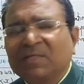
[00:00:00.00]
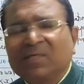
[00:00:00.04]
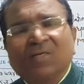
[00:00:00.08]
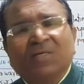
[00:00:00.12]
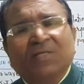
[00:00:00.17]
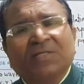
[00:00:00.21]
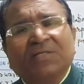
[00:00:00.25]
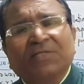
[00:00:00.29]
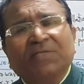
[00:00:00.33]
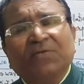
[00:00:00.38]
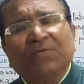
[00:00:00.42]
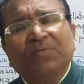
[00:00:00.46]

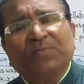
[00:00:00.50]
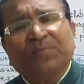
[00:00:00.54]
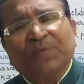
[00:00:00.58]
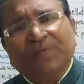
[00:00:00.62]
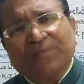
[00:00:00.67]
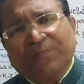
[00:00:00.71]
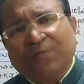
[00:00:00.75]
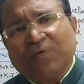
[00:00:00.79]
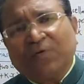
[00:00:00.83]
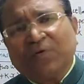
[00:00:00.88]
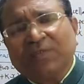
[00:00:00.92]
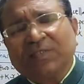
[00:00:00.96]
So
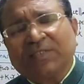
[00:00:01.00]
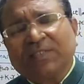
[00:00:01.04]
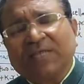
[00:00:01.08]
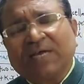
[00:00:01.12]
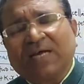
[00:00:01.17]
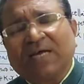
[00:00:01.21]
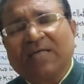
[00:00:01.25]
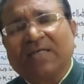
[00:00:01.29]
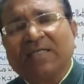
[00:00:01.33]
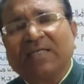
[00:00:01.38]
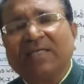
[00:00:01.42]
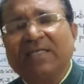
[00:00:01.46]
before
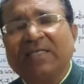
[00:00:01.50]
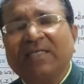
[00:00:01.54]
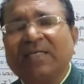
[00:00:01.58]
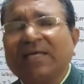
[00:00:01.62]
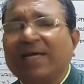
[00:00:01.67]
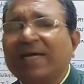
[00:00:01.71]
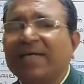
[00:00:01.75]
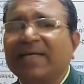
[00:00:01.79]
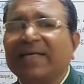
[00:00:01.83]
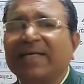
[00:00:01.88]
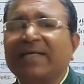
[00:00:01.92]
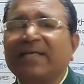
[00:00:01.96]
starting
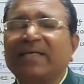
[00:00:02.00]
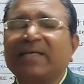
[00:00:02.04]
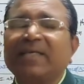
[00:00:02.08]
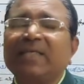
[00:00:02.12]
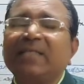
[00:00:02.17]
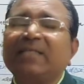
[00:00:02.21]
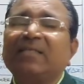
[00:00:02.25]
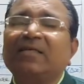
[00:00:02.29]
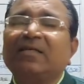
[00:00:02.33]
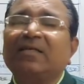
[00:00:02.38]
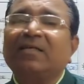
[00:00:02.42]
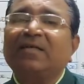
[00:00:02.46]
directly
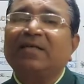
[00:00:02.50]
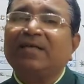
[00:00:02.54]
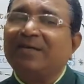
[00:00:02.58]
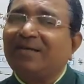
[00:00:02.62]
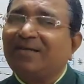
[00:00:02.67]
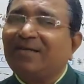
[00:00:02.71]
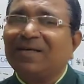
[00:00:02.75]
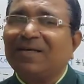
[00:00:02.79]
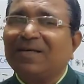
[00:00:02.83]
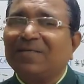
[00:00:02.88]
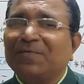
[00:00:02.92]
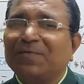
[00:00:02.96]
the
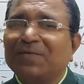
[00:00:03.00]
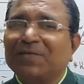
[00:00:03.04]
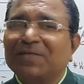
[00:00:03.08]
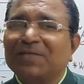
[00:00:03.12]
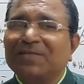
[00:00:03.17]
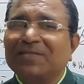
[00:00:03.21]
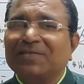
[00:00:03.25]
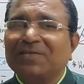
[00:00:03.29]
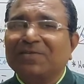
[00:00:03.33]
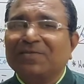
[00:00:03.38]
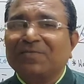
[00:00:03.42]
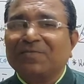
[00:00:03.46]

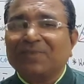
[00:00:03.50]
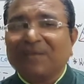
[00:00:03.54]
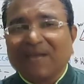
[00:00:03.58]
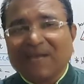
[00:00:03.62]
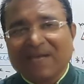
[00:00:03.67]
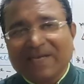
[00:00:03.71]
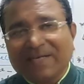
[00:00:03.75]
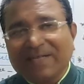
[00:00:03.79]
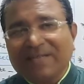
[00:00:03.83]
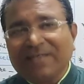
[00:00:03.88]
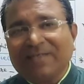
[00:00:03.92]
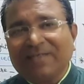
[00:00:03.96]
interference of
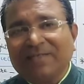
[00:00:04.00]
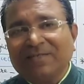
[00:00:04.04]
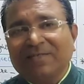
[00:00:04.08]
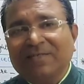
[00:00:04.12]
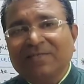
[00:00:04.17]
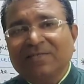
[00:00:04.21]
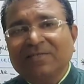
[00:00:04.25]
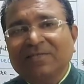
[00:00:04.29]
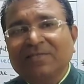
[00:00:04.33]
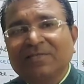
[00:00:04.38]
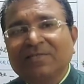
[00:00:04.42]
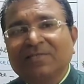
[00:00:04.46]
light,
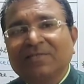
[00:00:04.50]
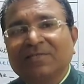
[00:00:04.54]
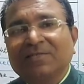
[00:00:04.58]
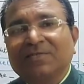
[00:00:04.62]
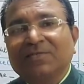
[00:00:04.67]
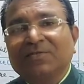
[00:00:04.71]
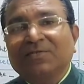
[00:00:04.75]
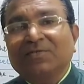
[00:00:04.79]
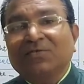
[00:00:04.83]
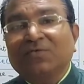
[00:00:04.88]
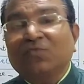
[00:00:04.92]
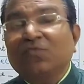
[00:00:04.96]

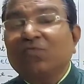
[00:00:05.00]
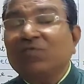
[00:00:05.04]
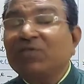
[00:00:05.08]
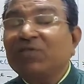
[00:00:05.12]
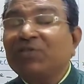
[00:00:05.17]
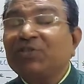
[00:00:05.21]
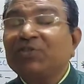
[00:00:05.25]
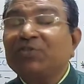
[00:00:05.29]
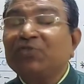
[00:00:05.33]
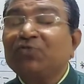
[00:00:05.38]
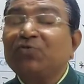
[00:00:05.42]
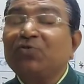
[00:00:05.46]
we
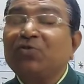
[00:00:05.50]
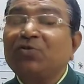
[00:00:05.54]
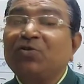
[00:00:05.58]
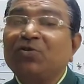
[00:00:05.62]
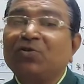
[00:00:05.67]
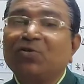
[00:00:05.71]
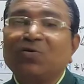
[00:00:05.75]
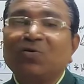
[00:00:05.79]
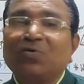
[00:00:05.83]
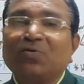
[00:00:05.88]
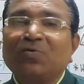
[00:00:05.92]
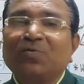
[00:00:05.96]
should
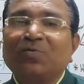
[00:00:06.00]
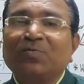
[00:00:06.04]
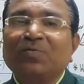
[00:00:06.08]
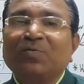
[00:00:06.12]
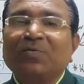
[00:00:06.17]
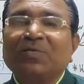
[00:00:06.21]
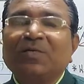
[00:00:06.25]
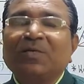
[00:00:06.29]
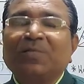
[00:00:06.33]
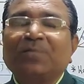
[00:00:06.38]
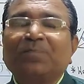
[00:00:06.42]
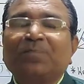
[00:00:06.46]
know
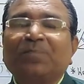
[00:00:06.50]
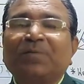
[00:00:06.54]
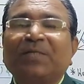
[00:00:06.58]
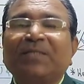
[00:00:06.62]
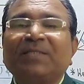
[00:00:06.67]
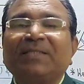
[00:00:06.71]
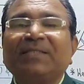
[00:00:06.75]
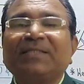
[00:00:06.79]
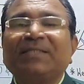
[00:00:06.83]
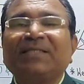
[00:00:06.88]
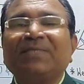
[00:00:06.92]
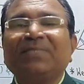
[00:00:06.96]

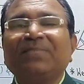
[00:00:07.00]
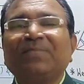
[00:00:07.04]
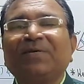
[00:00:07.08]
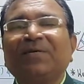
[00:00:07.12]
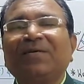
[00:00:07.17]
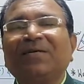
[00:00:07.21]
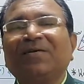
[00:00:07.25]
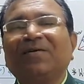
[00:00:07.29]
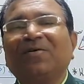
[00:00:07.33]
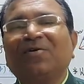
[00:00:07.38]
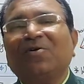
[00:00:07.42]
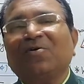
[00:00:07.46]

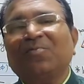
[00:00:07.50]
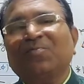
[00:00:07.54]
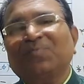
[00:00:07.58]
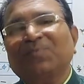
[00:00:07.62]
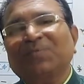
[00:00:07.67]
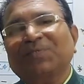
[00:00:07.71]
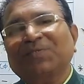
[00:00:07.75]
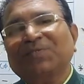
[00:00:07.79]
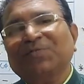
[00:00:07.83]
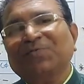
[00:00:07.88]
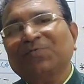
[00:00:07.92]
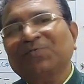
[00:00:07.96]
principle of
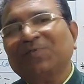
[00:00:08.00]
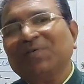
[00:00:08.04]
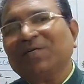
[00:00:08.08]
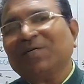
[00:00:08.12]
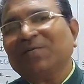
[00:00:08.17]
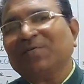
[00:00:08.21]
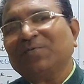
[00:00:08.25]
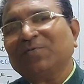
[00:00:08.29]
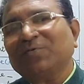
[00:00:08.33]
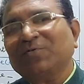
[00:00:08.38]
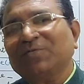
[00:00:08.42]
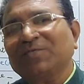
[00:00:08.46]

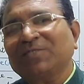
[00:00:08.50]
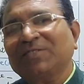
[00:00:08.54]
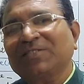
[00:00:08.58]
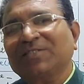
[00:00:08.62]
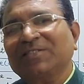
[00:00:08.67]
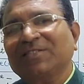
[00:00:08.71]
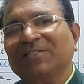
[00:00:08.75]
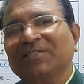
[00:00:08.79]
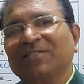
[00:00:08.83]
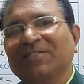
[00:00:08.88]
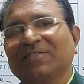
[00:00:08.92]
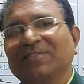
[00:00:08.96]

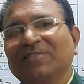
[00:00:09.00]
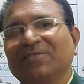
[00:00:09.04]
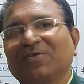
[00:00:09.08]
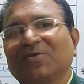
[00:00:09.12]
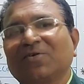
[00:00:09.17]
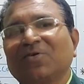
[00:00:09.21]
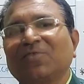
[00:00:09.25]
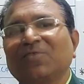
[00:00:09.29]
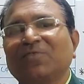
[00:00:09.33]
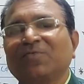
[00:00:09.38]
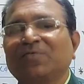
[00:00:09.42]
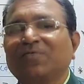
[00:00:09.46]
superposition
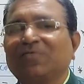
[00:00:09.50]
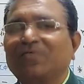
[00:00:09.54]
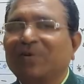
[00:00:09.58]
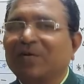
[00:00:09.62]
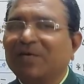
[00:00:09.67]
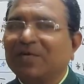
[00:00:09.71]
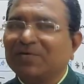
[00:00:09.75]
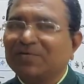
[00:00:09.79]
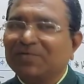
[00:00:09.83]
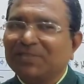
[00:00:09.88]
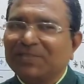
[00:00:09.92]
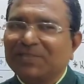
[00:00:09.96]
of
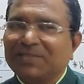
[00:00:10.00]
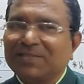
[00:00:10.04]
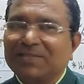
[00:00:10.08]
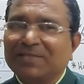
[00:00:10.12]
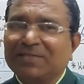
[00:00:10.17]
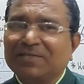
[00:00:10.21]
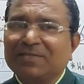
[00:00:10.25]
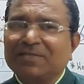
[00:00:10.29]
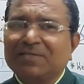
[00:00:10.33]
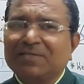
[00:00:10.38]
waves.